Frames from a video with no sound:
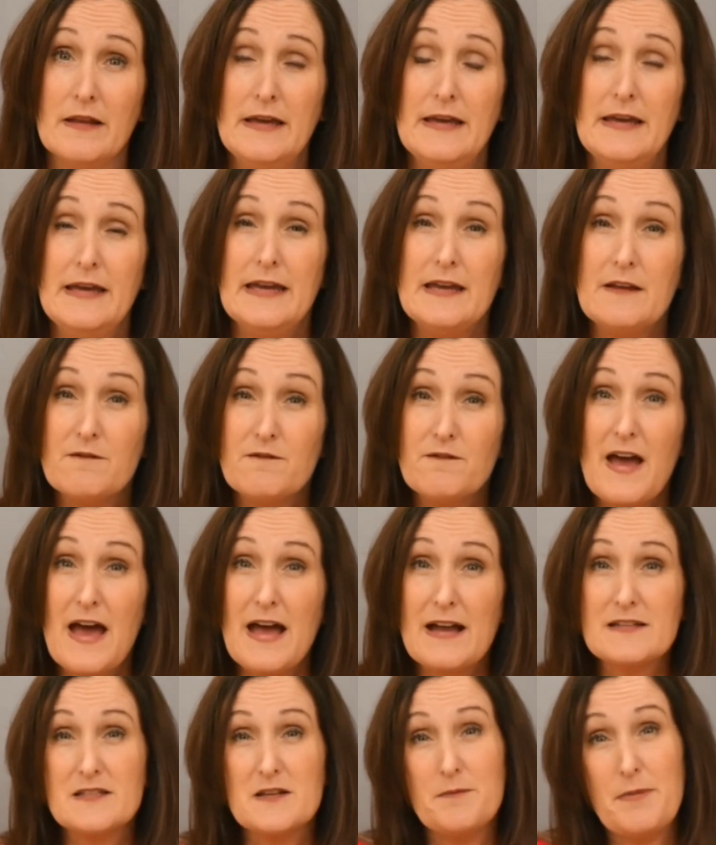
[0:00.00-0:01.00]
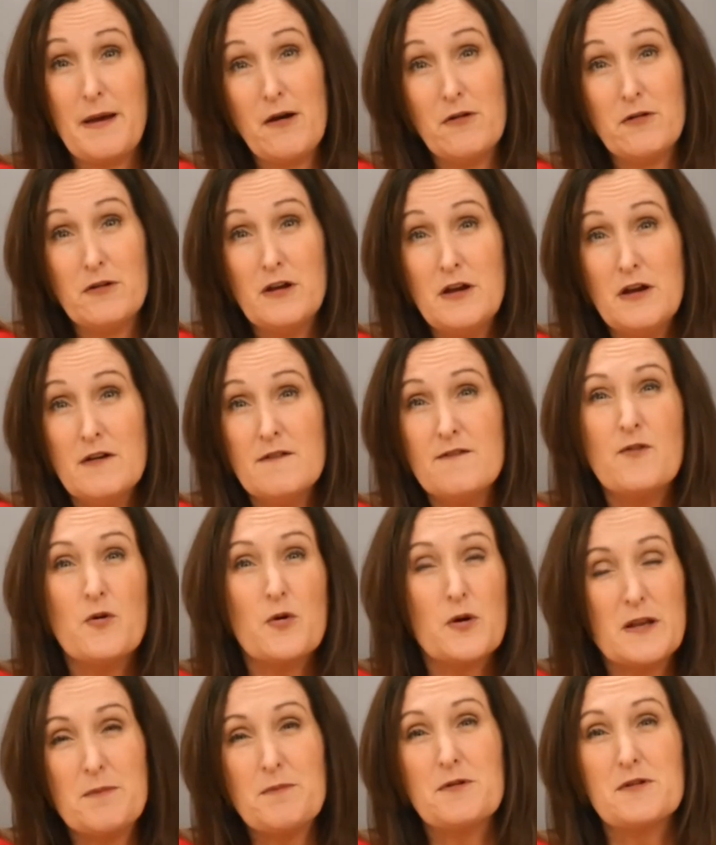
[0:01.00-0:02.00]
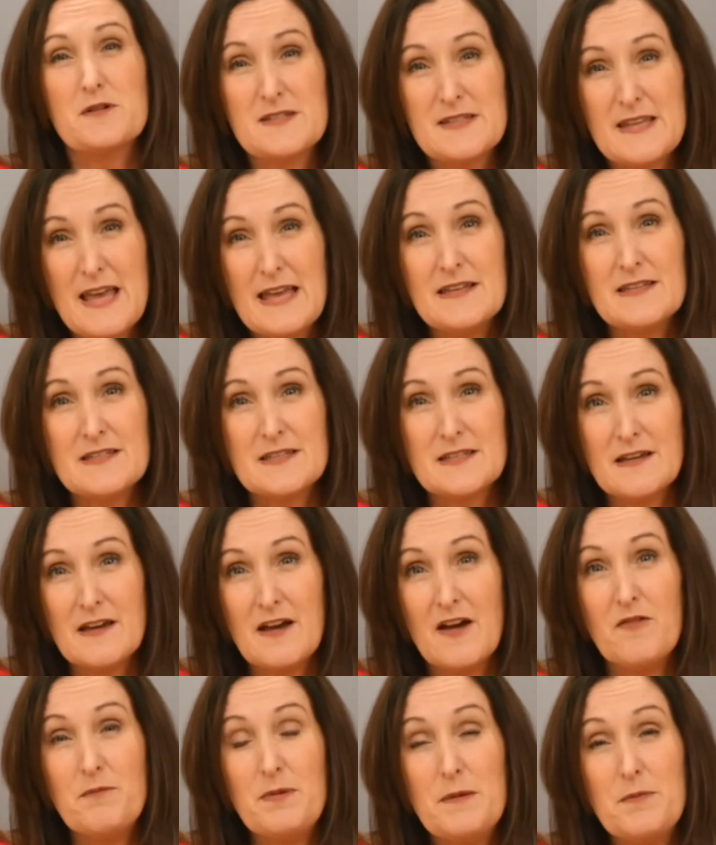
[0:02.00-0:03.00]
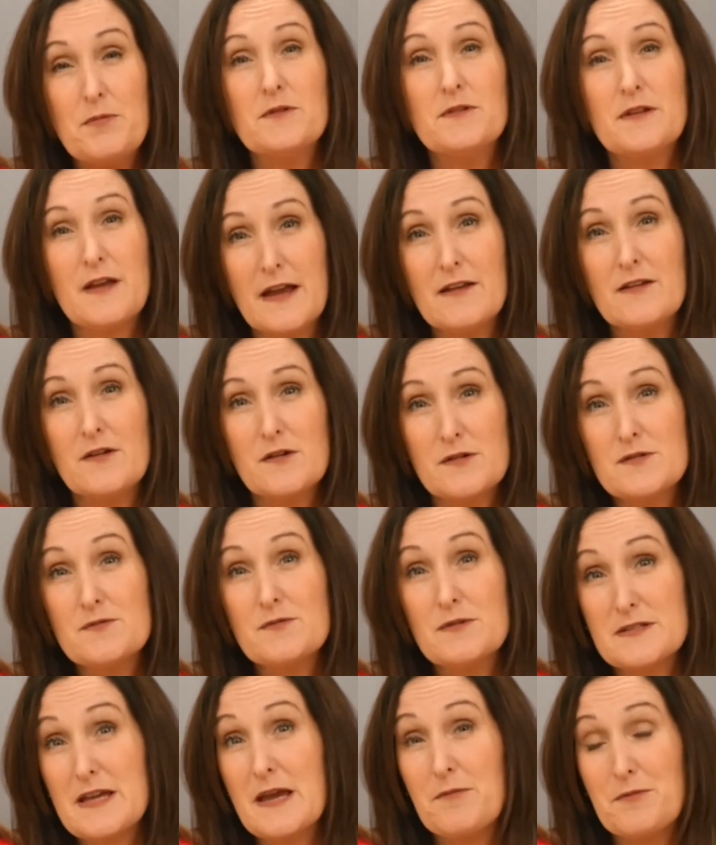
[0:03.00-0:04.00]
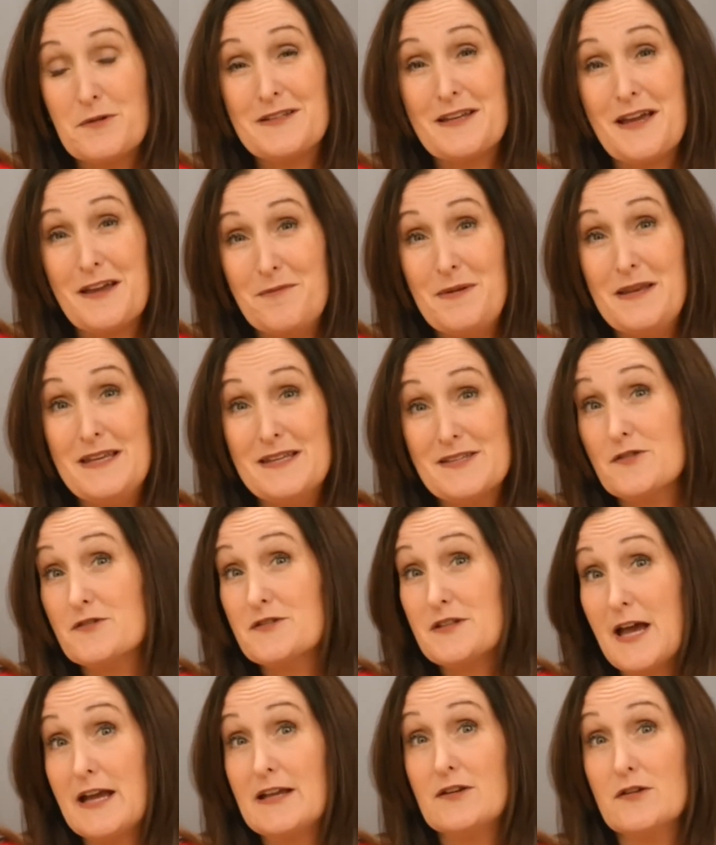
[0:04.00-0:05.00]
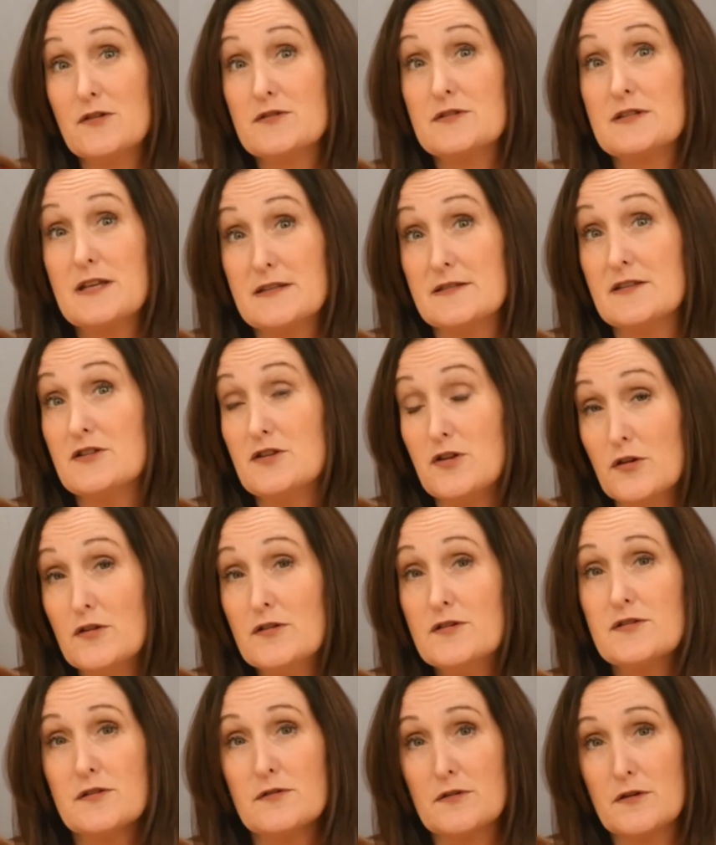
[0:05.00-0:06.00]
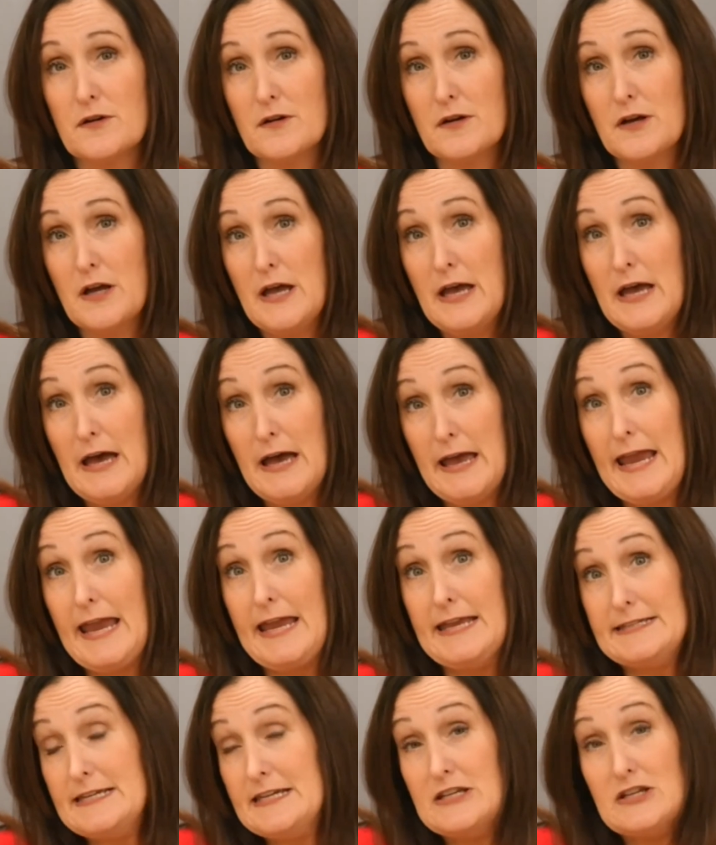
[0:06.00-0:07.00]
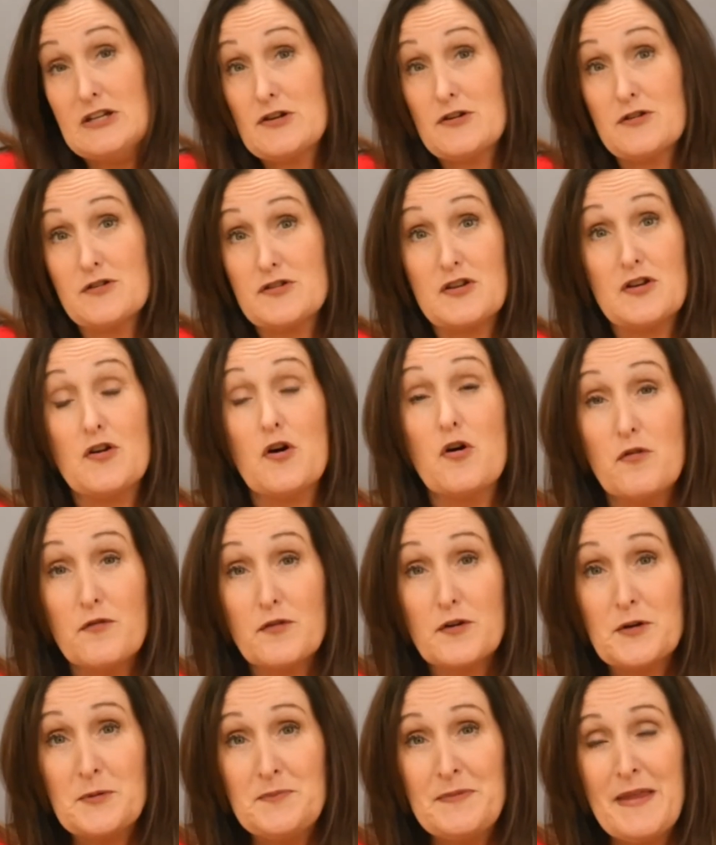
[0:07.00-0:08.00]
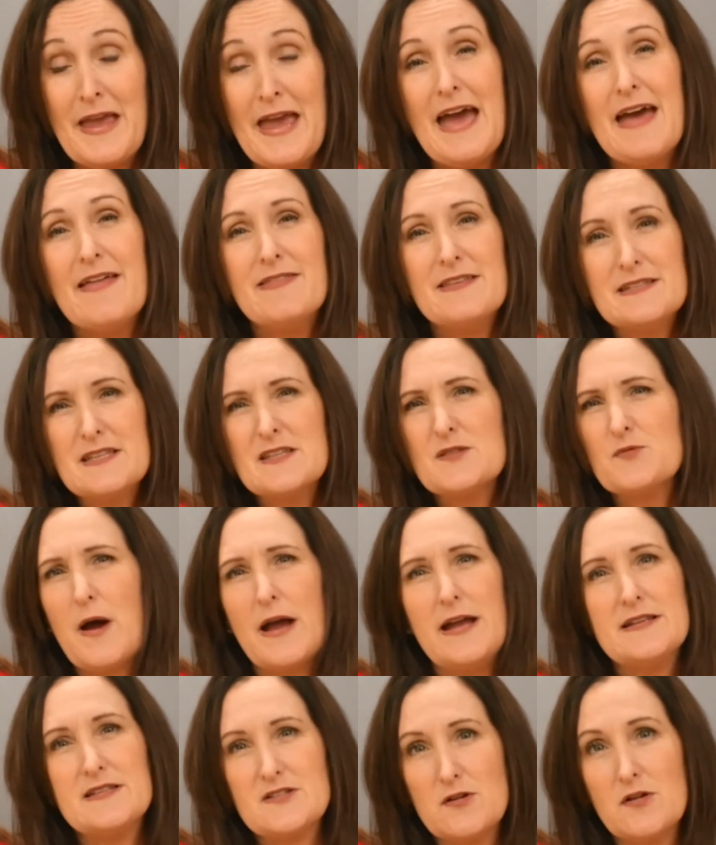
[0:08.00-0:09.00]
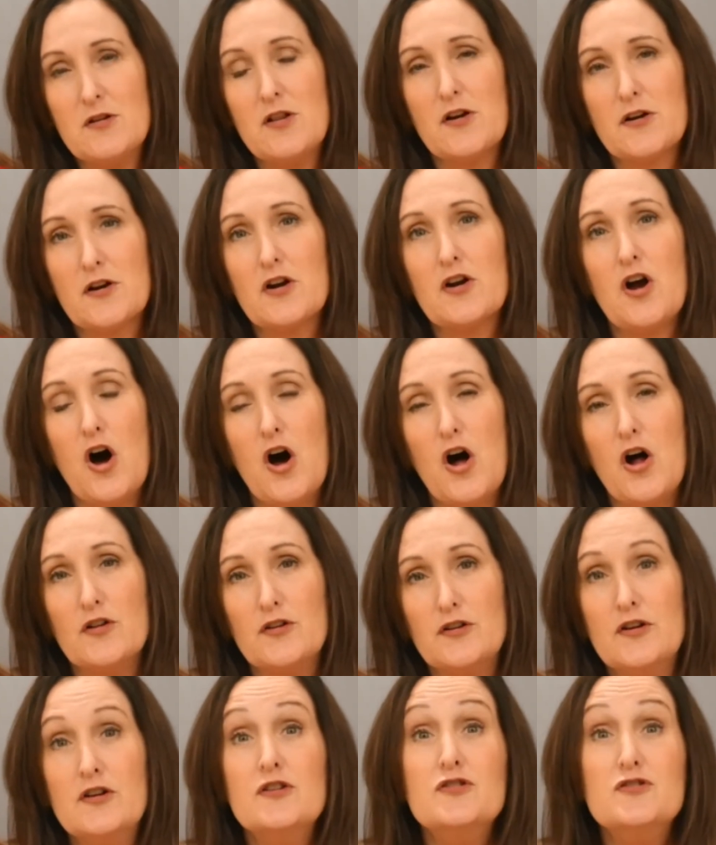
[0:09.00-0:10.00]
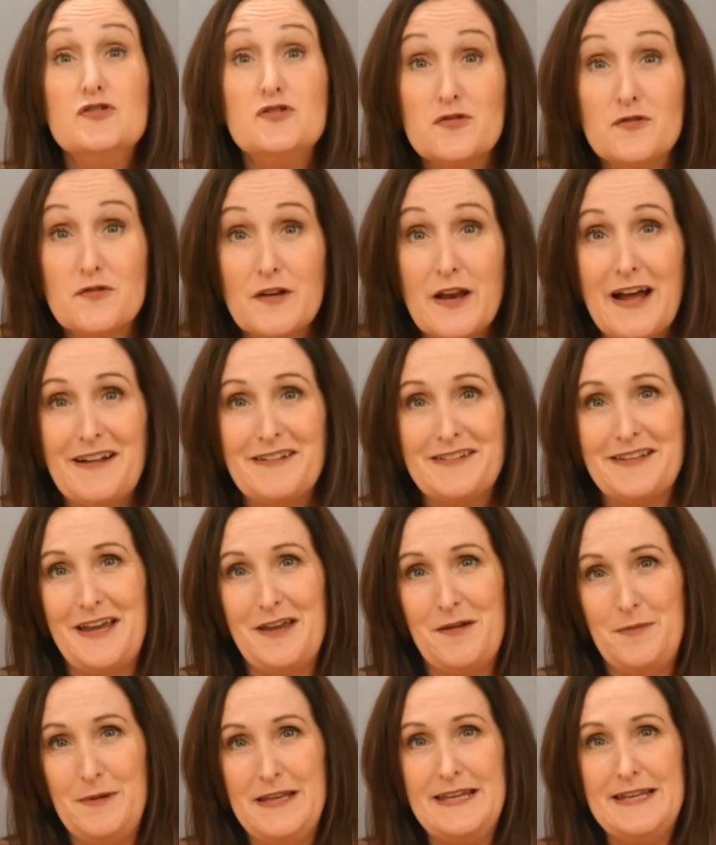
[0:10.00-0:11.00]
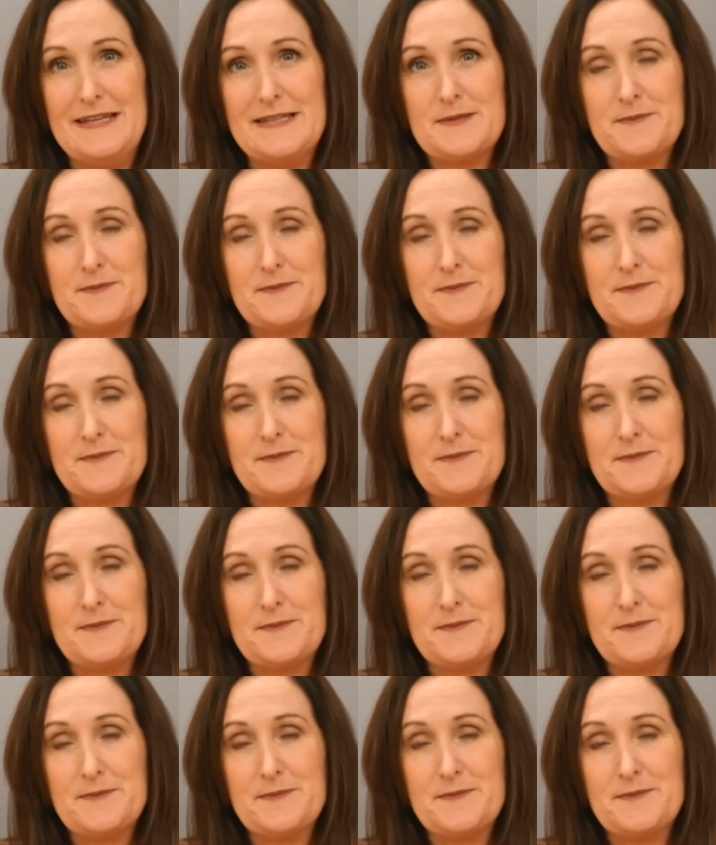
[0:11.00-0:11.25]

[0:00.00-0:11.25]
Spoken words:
In fact, about 40% of people diagnosed with type 1 diabetes are diagnosed as adults or 18 years and over, and this is why it's no longer called juvenile diabetes.